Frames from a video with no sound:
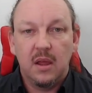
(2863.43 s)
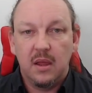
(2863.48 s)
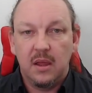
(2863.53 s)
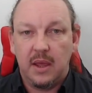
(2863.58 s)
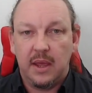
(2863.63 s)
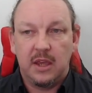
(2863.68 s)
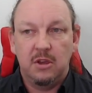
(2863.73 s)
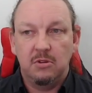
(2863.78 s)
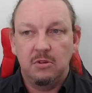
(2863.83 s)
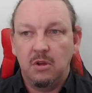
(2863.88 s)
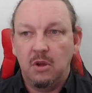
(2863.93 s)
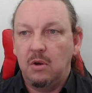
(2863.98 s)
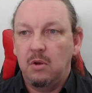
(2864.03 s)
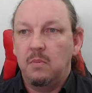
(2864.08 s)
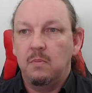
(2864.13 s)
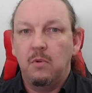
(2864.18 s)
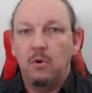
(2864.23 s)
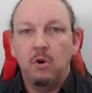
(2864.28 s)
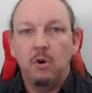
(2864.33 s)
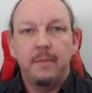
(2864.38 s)
Like you know
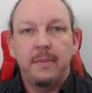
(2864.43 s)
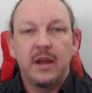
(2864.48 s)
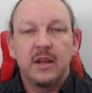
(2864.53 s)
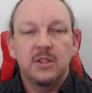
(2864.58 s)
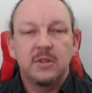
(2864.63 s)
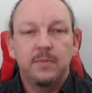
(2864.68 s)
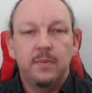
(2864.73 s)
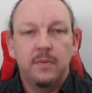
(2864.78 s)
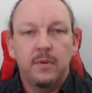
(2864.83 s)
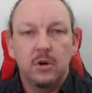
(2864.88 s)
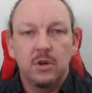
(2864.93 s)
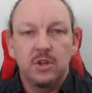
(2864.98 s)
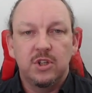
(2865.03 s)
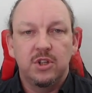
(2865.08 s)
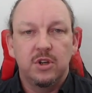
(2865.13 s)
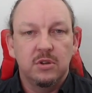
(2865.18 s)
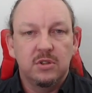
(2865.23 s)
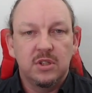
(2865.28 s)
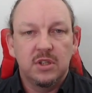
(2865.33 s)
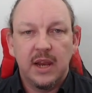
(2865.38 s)
more about sports
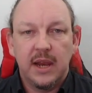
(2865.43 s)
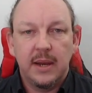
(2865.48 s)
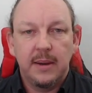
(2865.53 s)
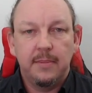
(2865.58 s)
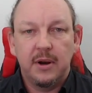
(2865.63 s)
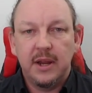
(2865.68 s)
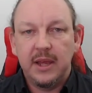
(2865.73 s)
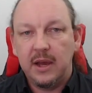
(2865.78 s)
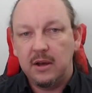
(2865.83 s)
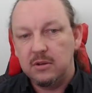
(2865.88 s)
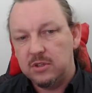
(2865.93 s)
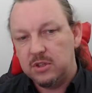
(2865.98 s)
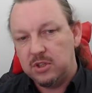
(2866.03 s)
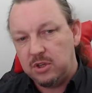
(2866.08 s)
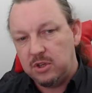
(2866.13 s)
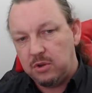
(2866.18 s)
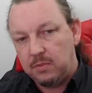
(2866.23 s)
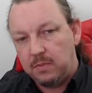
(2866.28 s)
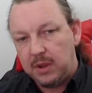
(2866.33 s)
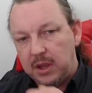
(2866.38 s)
shoes than anybody else,
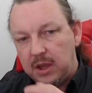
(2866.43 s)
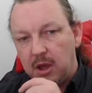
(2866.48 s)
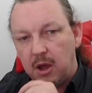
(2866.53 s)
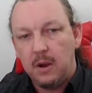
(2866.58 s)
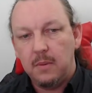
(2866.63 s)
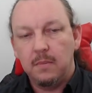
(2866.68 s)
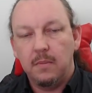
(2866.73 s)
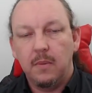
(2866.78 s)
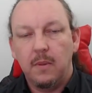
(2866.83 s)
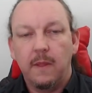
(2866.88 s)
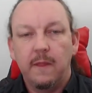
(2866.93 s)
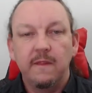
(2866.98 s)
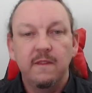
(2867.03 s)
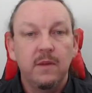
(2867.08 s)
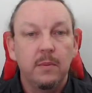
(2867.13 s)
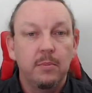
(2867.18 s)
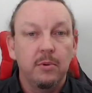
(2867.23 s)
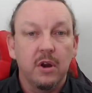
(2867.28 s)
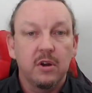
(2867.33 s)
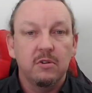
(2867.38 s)
you become
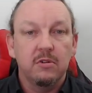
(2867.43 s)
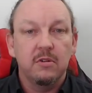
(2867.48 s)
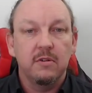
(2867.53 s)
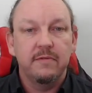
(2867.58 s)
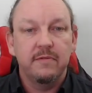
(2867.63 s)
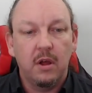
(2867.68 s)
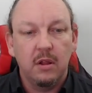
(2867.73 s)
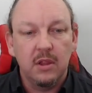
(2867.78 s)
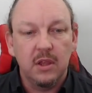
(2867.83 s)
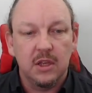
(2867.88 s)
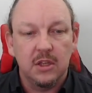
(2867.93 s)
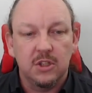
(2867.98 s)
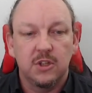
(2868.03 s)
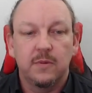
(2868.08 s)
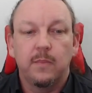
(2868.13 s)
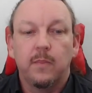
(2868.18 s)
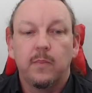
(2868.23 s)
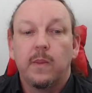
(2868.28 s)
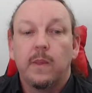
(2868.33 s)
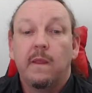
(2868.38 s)
the broker of
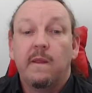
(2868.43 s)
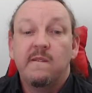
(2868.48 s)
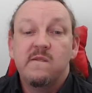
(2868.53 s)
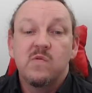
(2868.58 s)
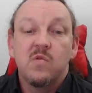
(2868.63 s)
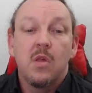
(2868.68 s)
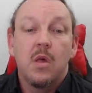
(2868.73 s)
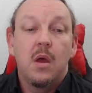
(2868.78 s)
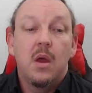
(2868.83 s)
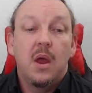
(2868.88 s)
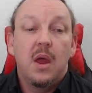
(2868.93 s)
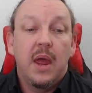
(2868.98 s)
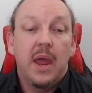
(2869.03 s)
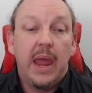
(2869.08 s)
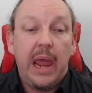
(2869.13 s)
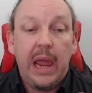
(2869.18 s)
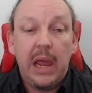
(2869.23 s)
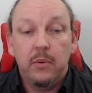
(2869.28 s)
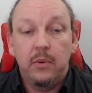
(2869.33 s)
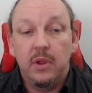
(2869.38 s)
knowledge.
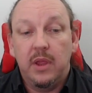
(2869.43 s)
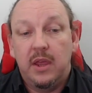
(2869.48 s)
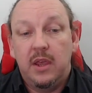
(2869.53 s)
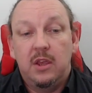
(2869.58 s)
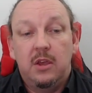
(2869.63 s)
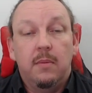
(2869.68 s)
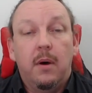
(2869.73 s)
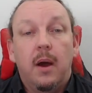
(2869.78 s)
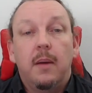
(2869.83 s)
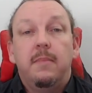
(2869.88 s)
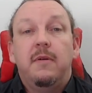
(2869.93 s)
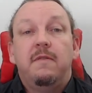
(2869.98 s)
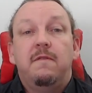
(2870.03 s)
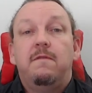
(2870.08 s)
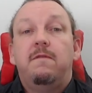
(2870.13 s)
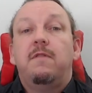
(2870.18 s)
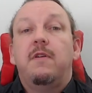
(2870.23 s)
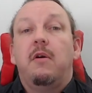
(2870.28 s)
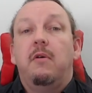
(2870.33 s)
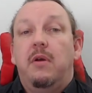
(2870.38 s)
Equally, you might be
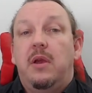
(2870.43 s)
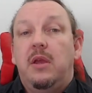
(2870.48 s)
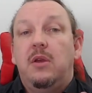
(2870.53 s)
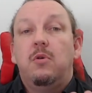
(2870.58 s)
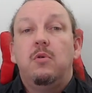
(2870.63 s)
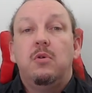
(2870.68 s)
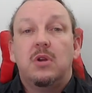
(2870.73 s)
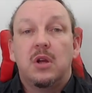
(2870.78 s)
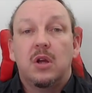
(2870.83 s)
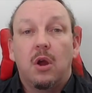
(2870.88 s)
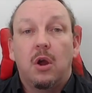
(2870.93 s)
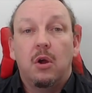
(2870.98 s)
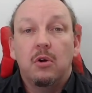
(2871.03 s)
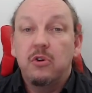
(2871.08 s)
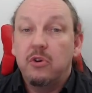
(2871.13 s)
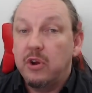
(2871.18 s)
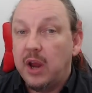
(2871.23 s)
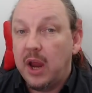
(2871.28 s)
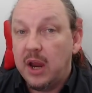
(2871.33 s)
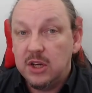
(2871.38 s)
very good at
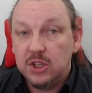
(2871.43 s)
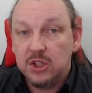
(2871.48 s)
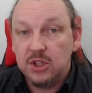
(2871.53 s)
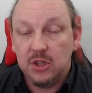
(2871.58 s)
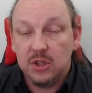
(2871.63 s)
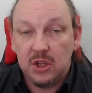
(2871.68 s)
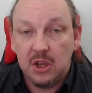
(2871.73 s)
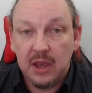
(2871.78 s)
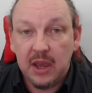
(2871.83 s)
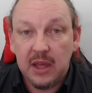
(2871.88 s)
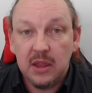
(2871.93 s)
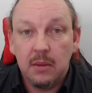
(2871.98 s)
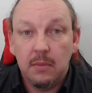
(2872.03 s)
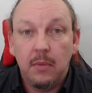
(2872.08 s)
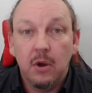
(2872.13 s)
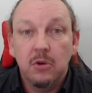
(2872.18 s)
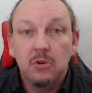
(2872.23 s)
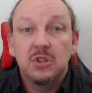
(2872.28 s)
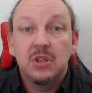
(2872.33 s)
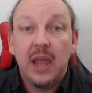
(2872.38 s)
co-creation. You get the
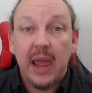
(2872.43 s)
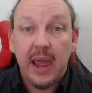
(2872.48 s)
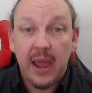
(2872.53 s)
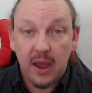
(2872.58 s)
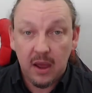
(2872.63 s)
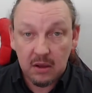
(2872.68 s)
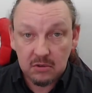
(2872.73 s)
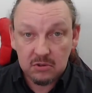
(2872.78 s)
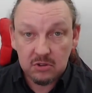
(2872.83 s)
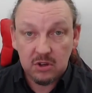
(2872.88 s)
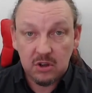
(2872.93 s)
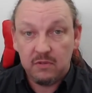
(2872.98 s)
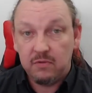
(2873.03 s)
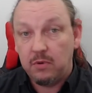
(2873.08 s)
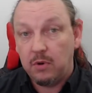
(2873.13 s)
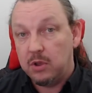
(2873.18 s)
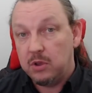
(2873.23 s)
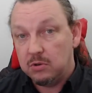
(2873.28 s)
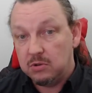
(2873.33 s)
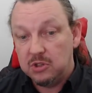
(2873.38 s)
most out of
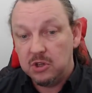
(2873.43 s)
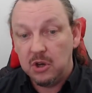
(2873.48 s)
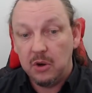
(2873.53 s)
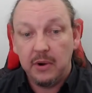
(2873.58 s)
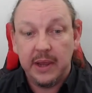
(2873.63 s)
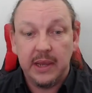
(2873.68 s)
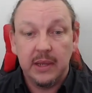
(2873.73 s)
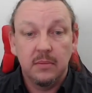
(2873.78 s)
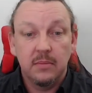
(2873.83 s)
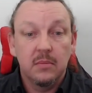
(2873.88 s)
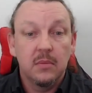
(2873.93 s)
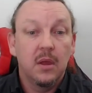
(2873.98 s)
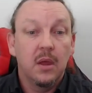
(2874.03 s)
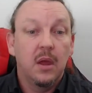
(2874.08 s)
what you're doing.